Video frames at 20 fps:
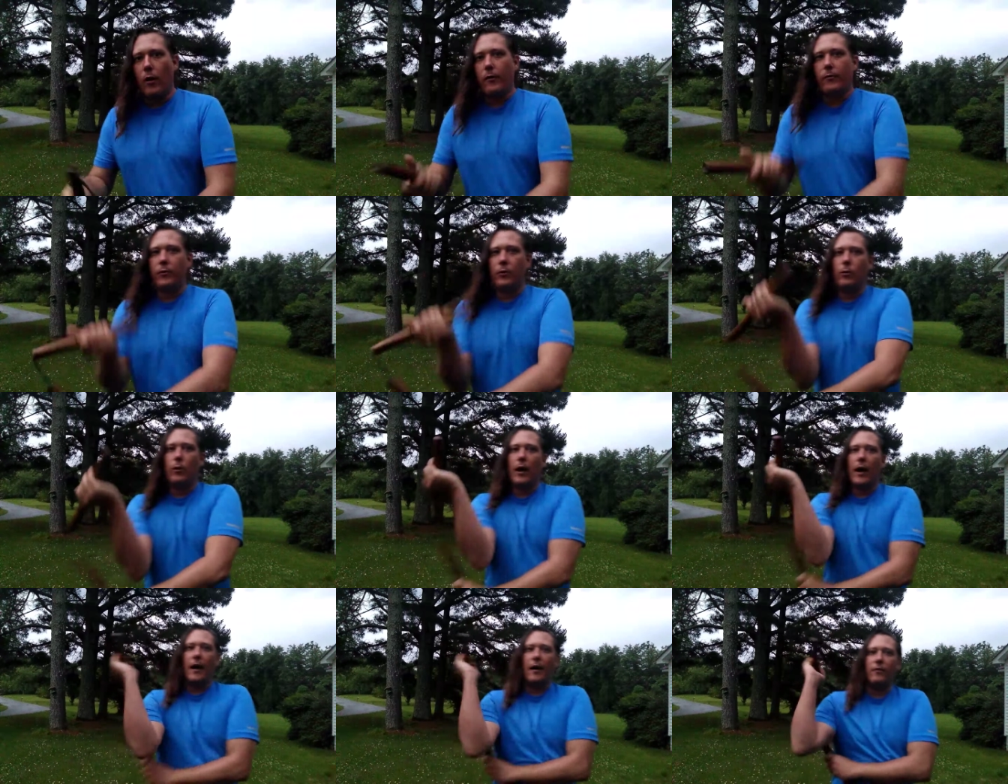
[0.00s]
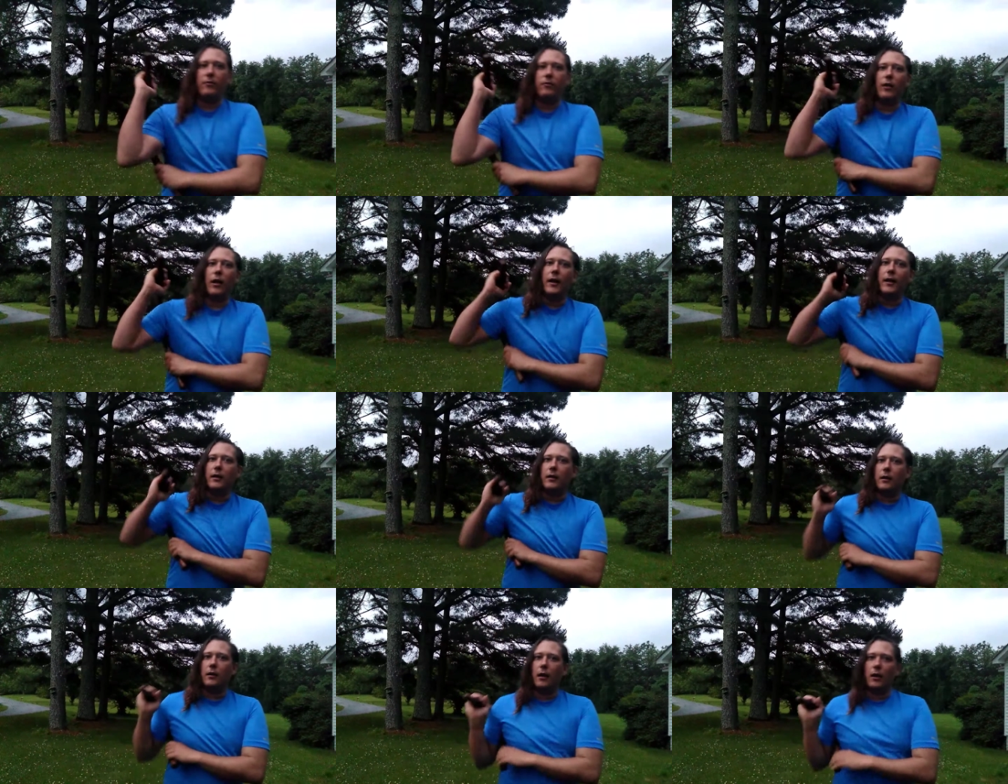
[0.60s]
if you have
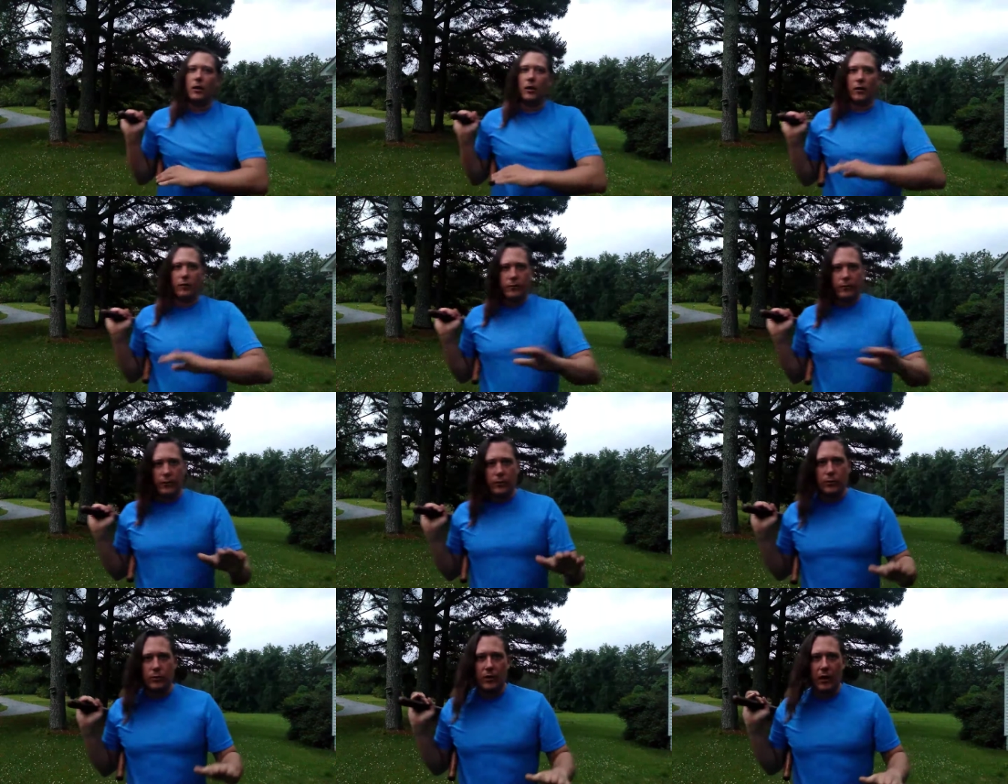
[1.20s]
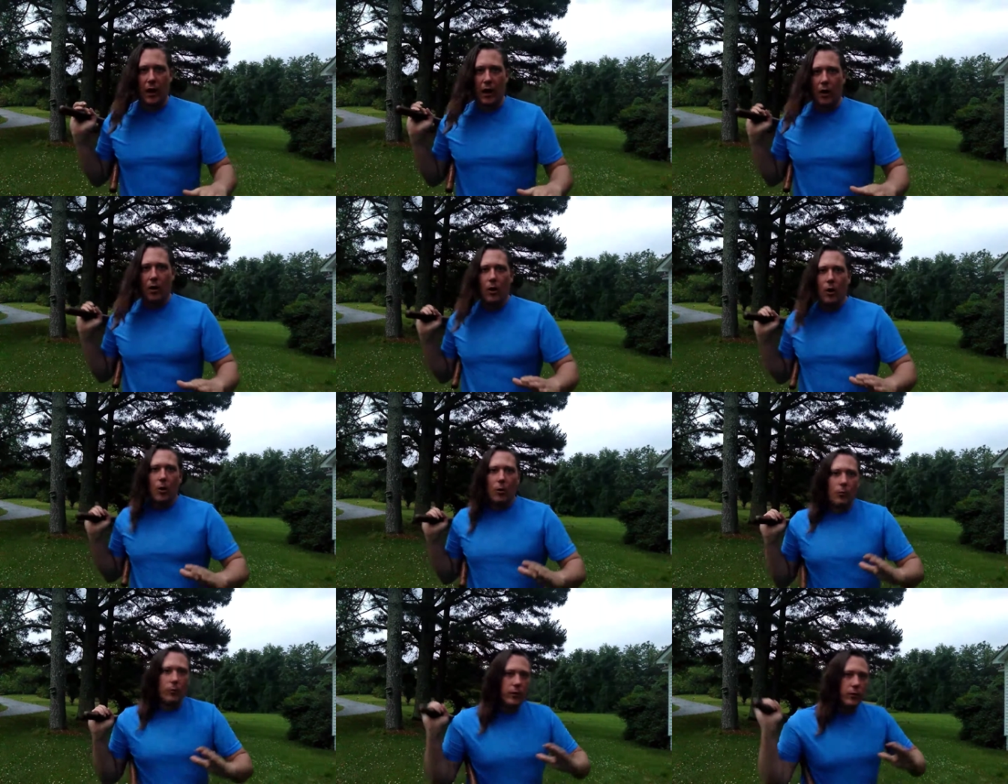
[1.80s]
like a Kung Fu style
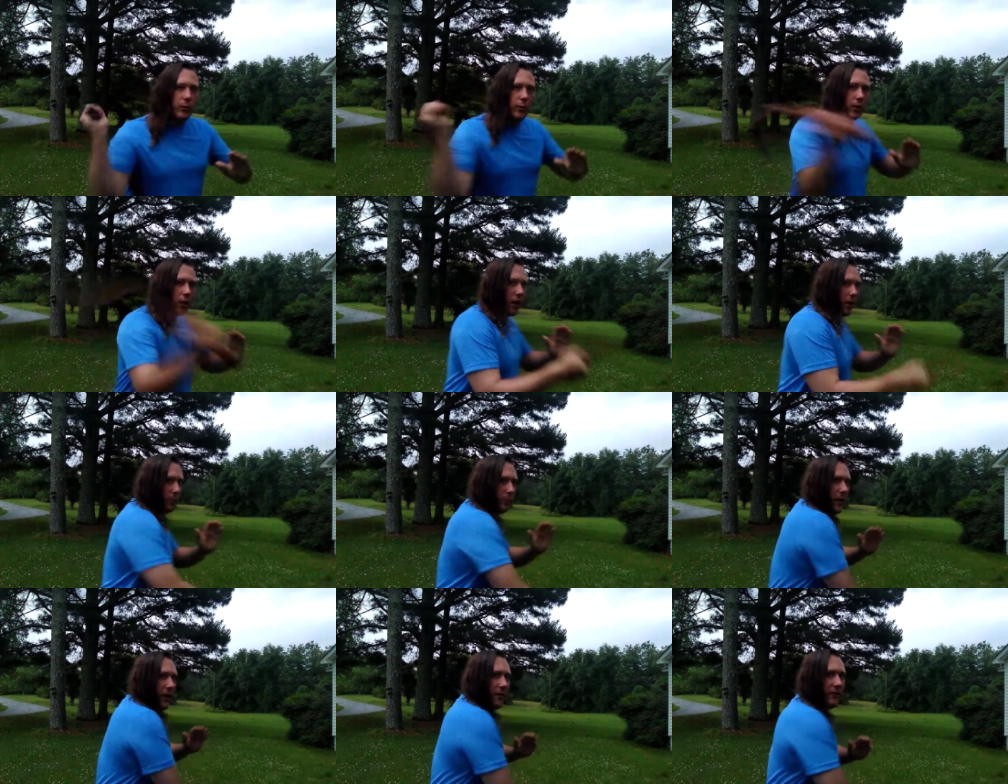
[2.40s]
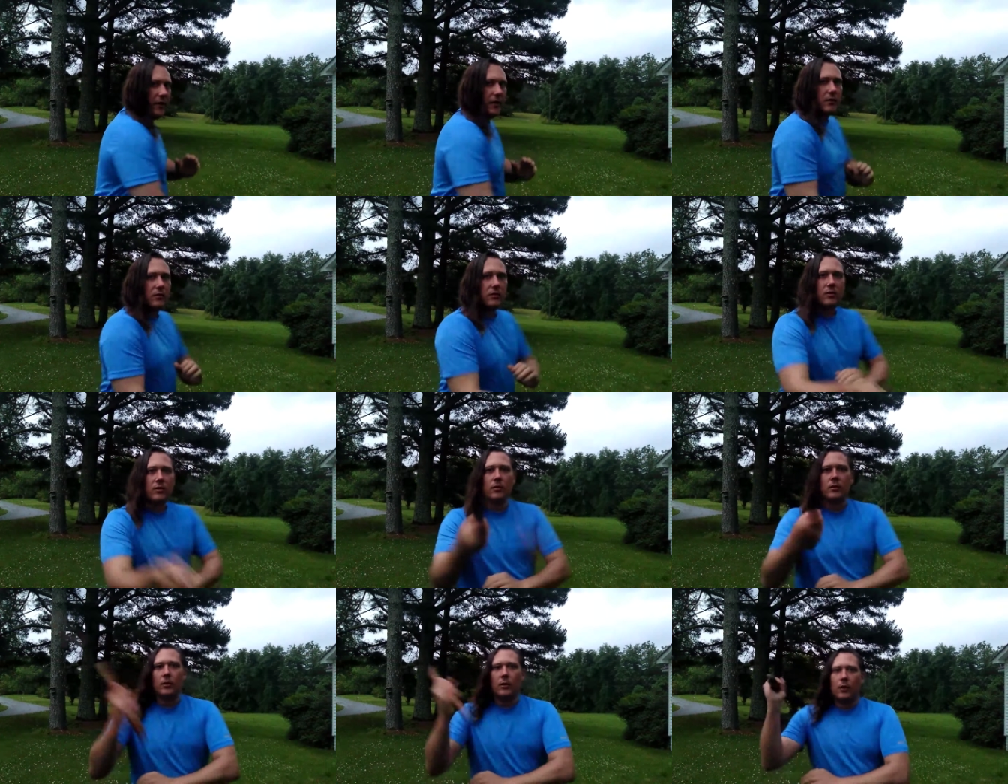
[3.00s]
where you do a lot of
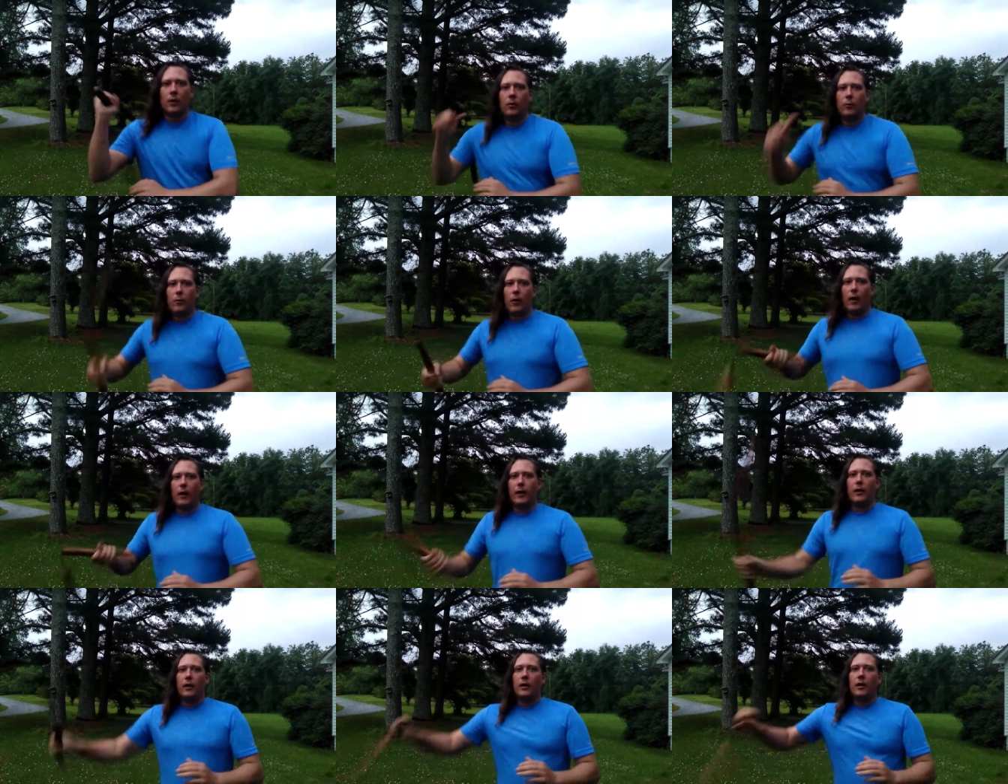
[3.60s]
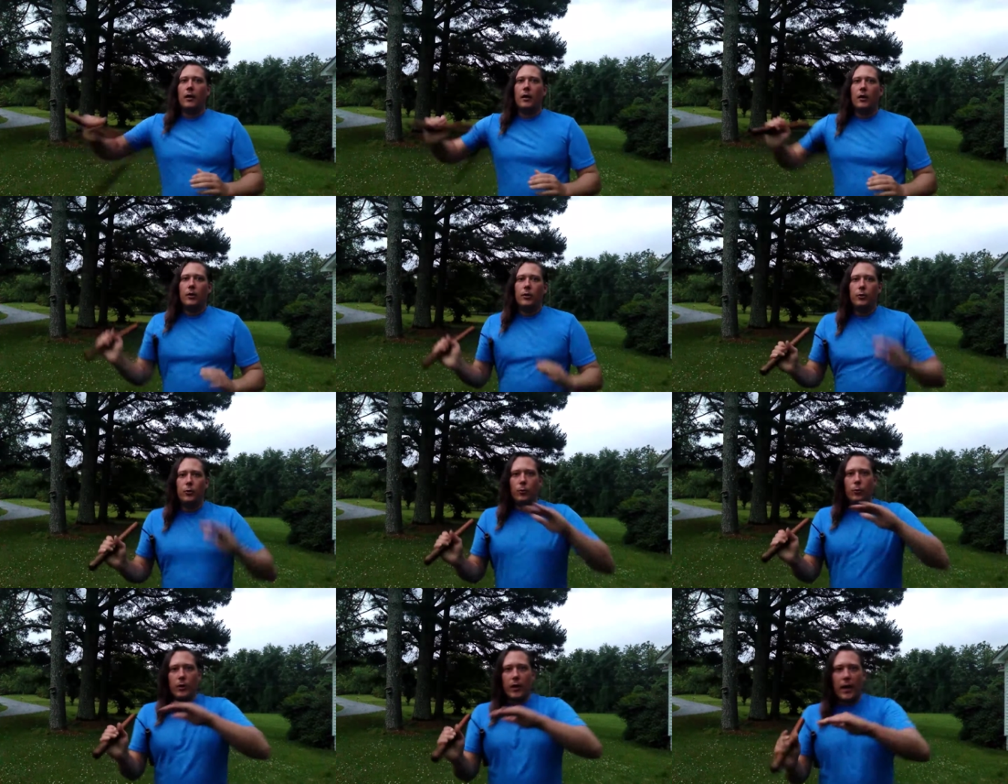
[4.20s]
pivots, right,
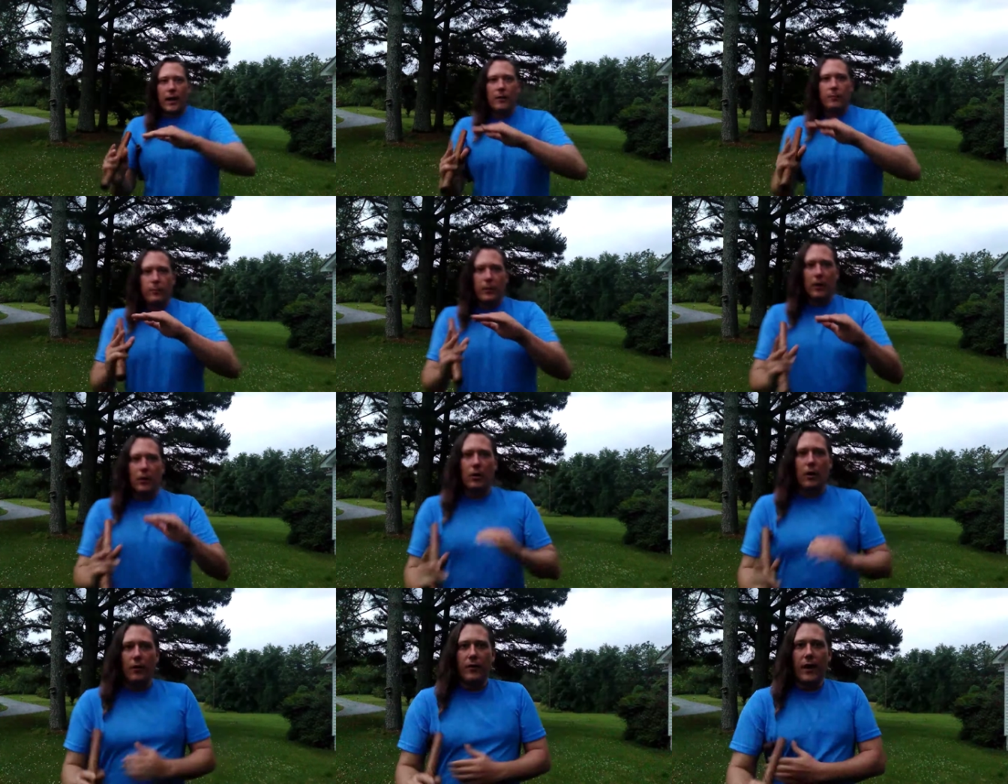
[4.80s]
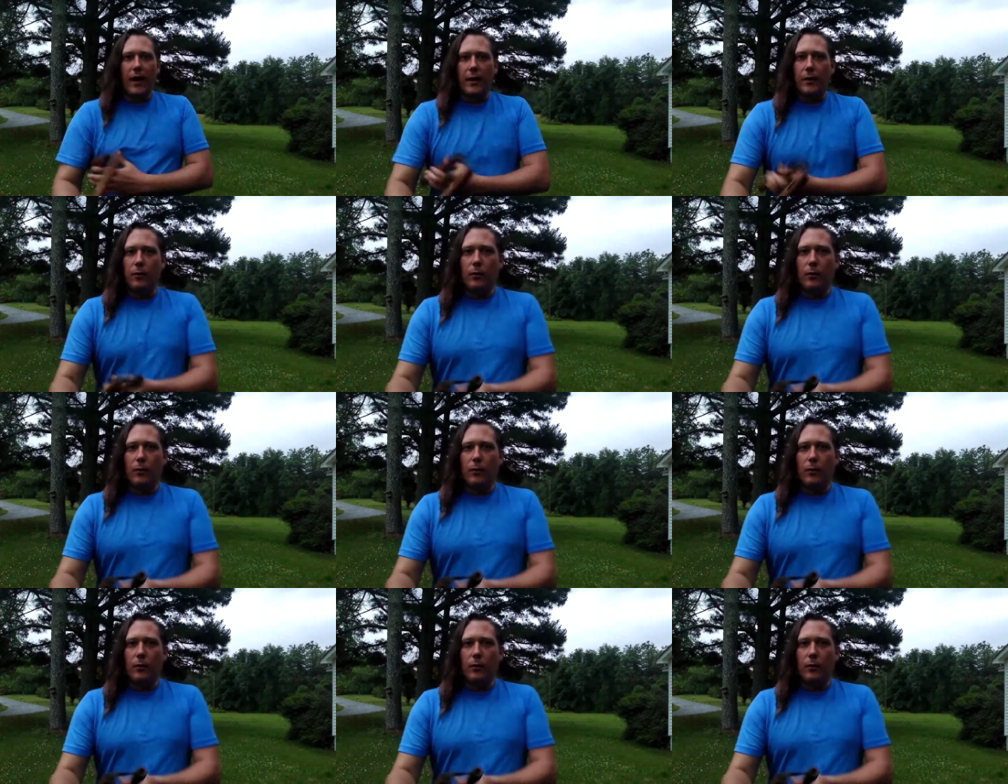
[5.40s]
you can build on that.